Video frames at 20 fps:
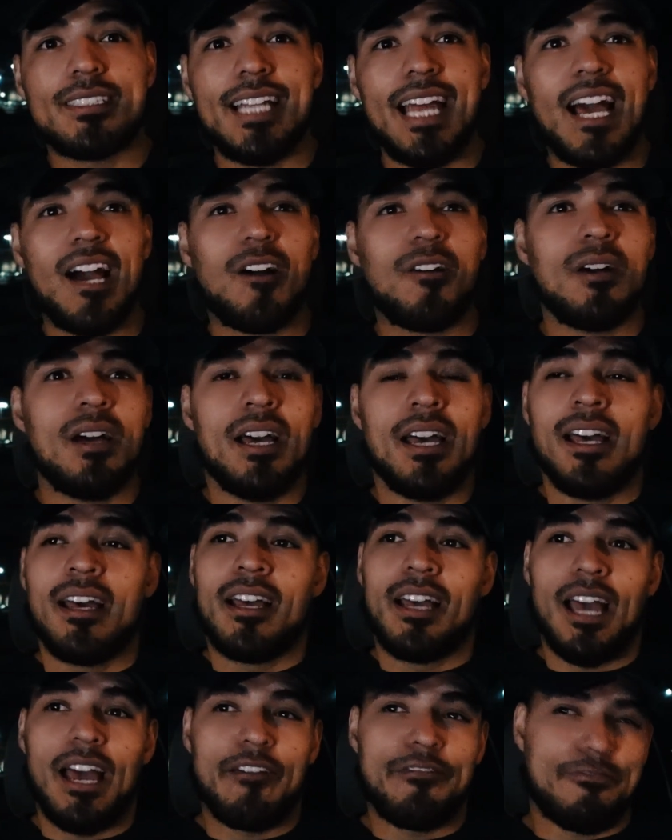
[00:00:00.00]
Now,
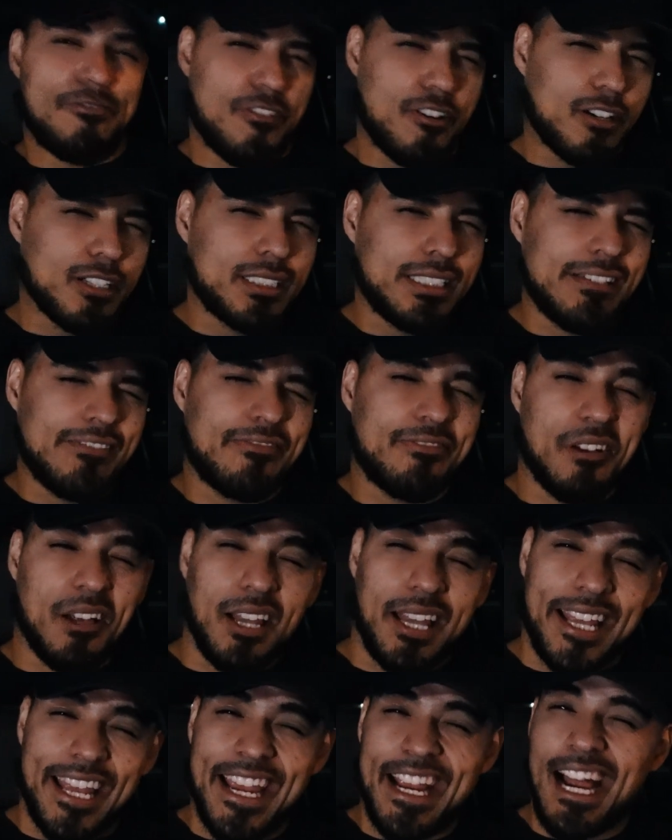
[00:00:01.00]
at first it felt
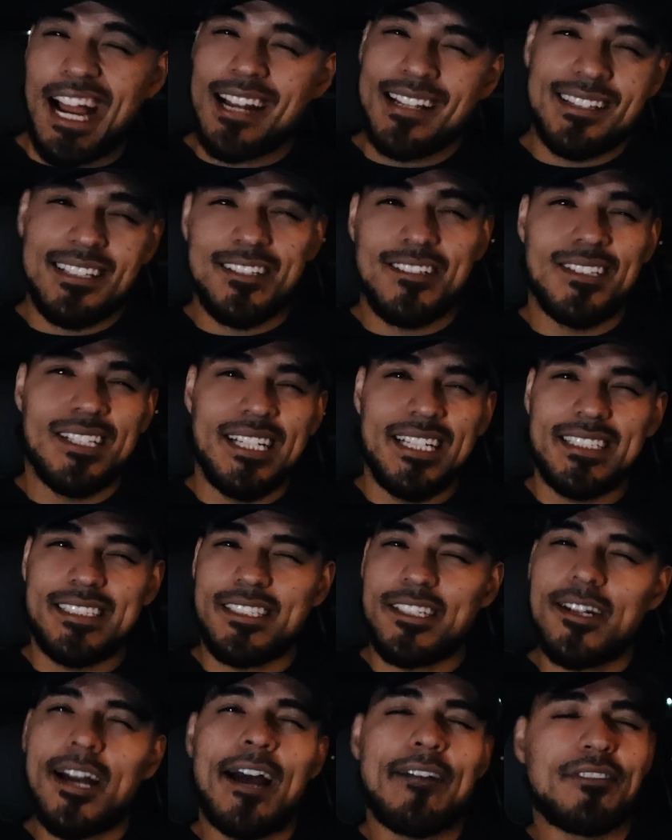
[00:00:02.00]
like it got a little
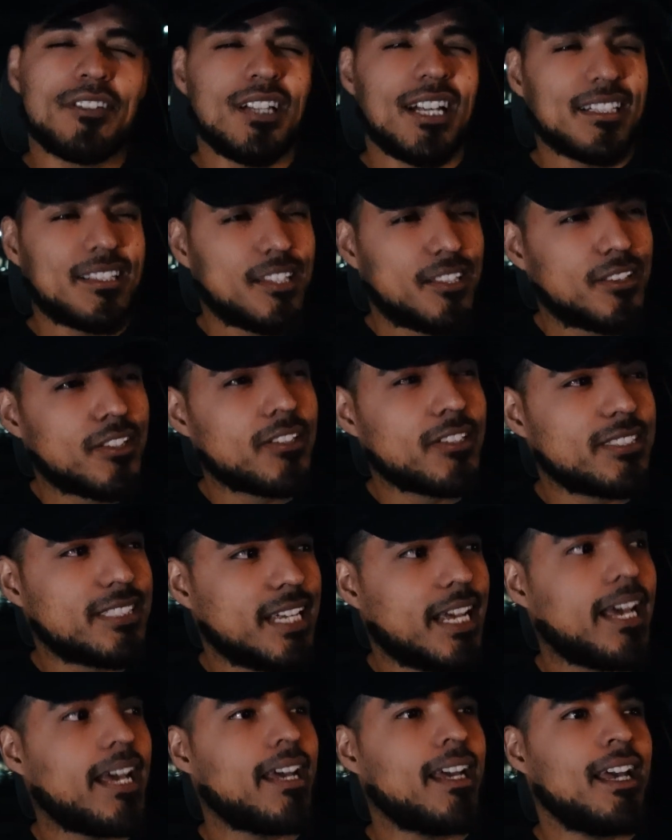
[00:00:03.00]
easier after like the third
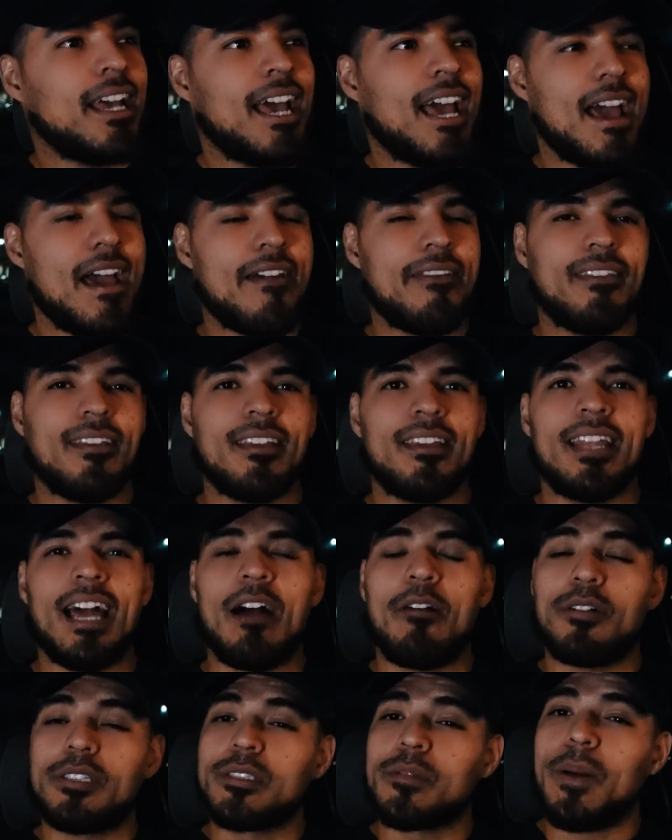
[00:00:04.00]
day and then
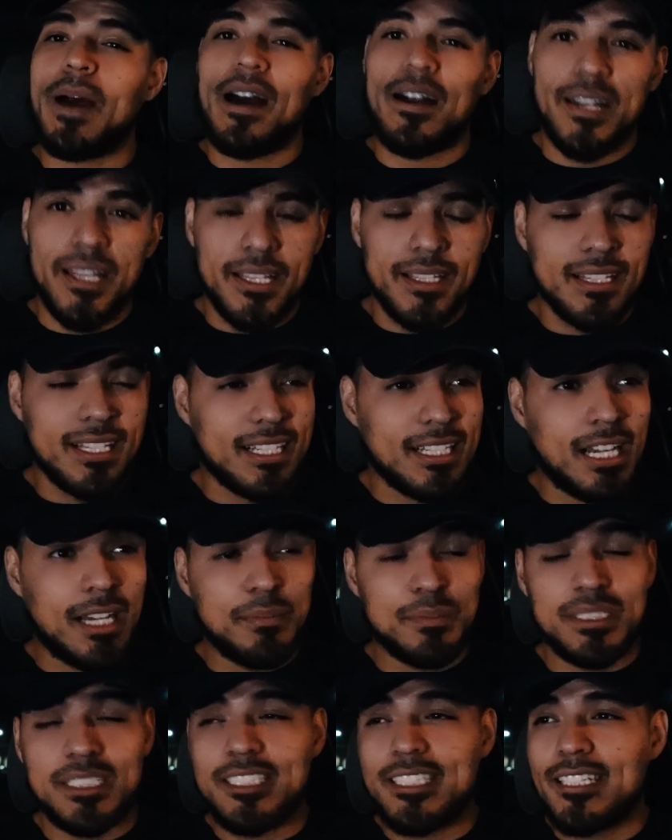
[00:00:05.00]
that was about it
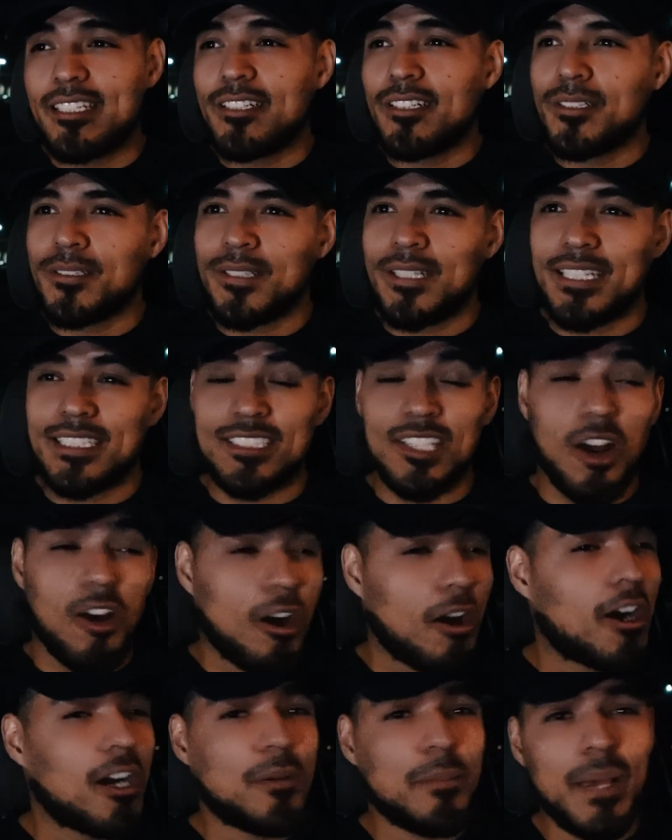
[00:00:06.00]
i'm still it's
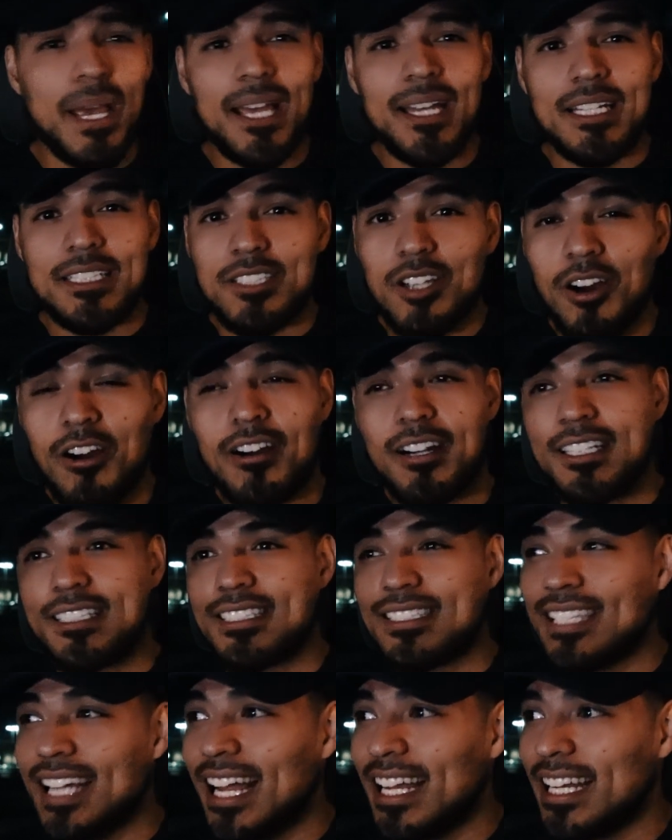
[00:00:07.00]
hard man it's hard
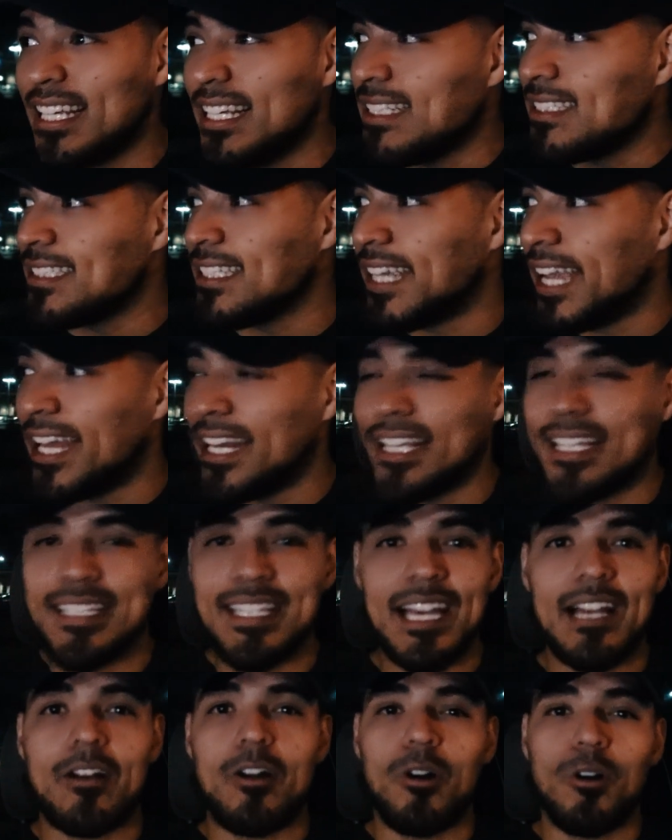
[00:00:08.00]
it's not easy getting in
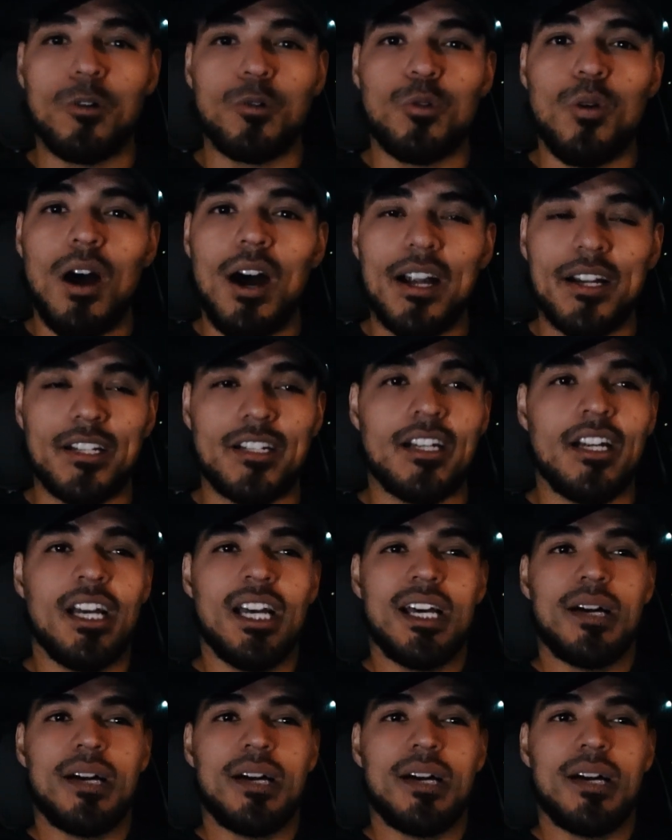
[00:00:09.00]
that cold water